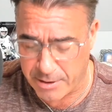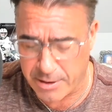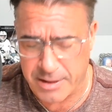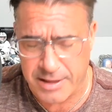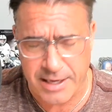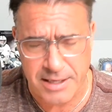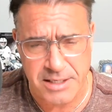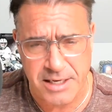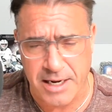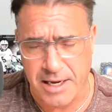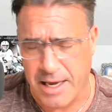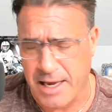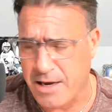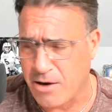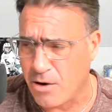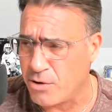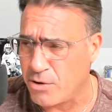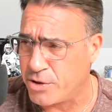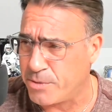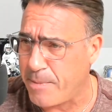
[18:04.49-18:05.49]
other things. And he
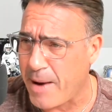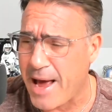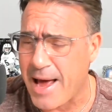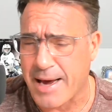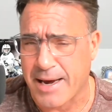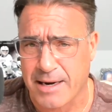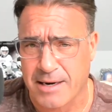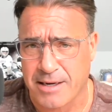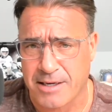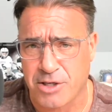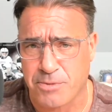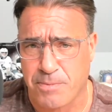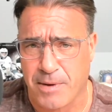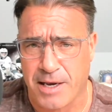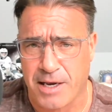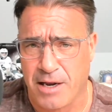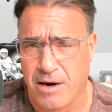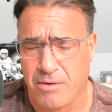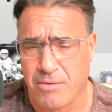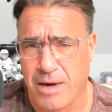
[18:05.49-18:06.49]
goes back and
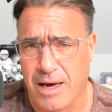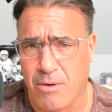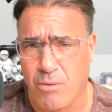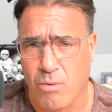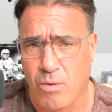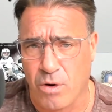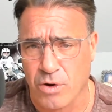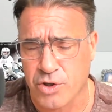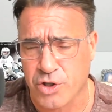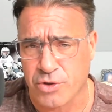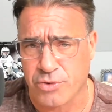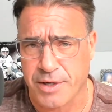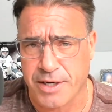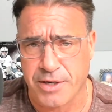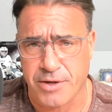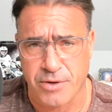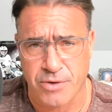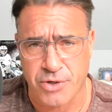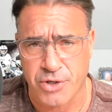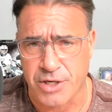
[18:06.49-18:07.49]
explains, how Wall
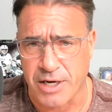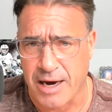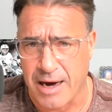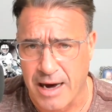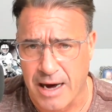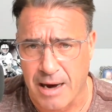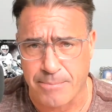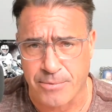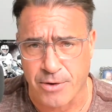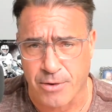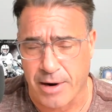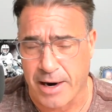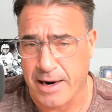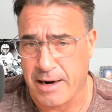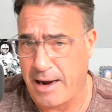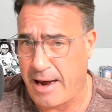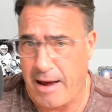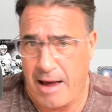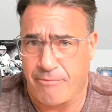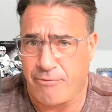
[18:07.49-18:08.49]
Street used to
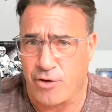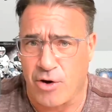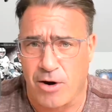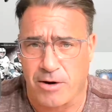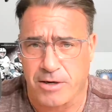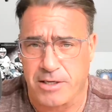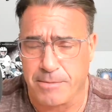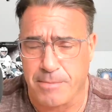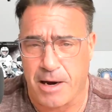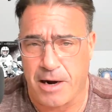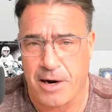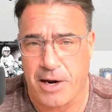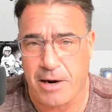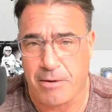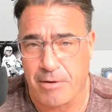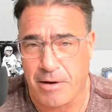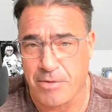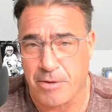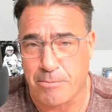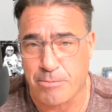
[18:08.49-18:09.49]
operate. I've talked about
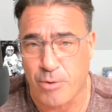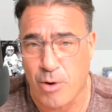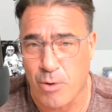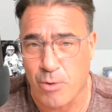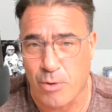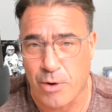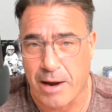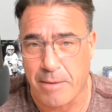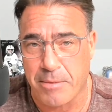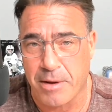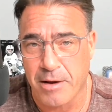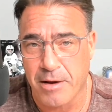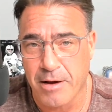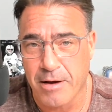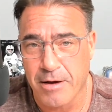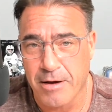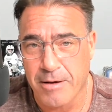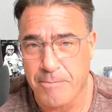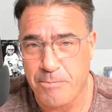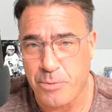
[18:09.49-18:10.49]
here on the program
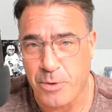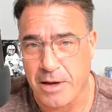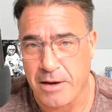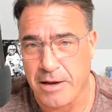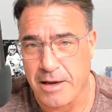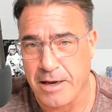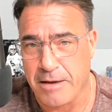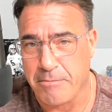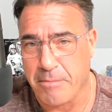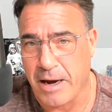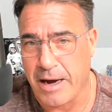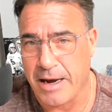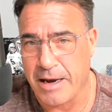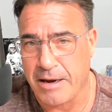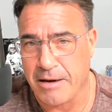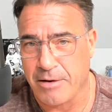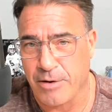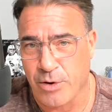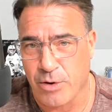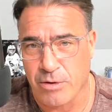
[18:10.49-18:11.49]
in
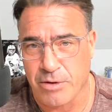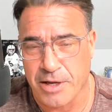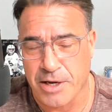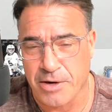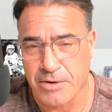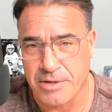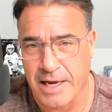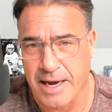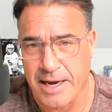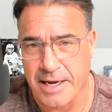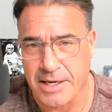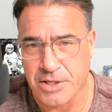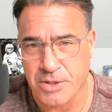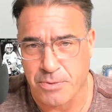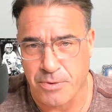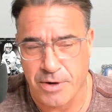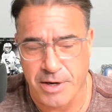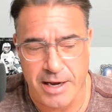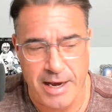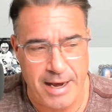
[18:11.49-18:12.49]
my earlier
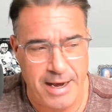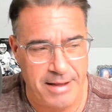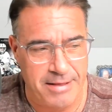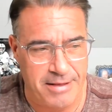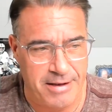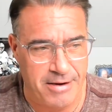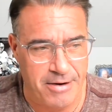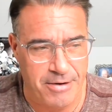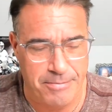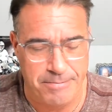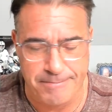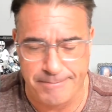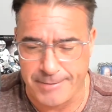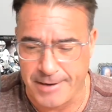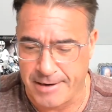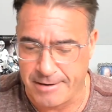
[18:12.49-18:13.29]
days where you had your